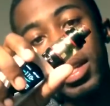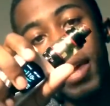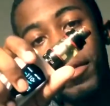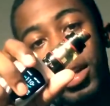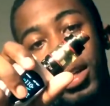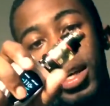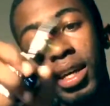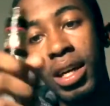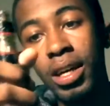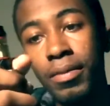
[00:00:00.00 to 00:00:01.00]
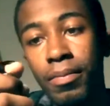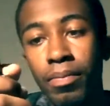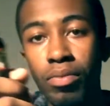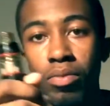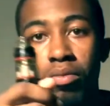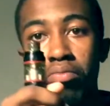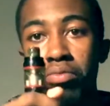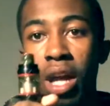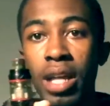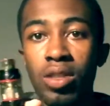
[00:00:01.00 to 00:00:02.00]
Definitely a good hit.
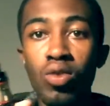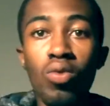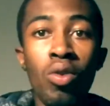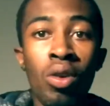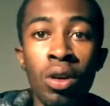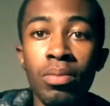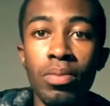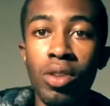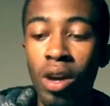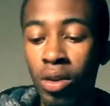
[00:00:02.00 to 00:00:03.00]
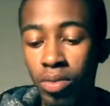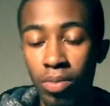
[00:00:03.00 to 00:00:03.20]
Not too warm, you know.